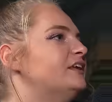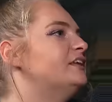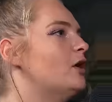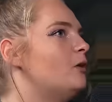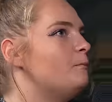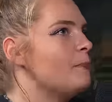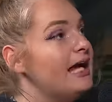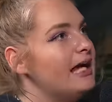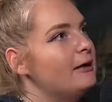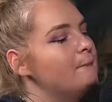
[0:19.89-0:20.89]
So I
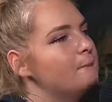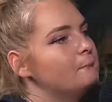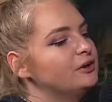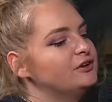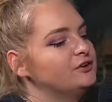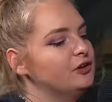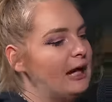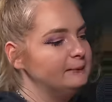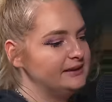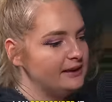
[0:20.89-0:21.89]
am
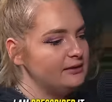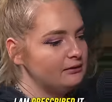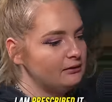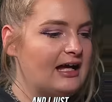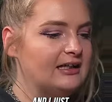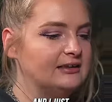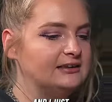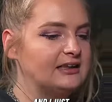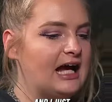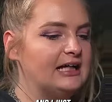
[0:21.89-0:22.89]
prescribed it,
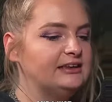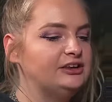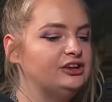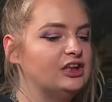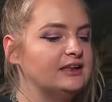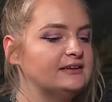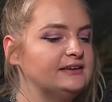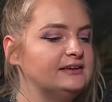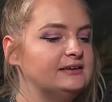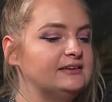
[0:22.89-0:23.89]
and I
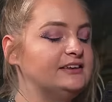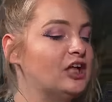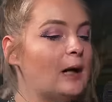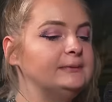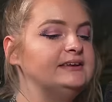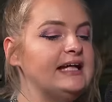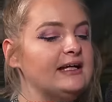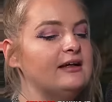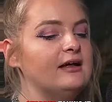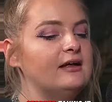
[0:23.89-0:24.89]
just stopped
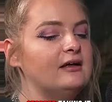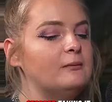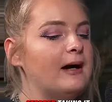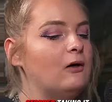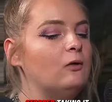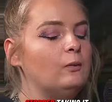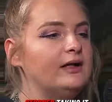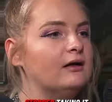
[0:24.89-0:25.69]
taking it about a week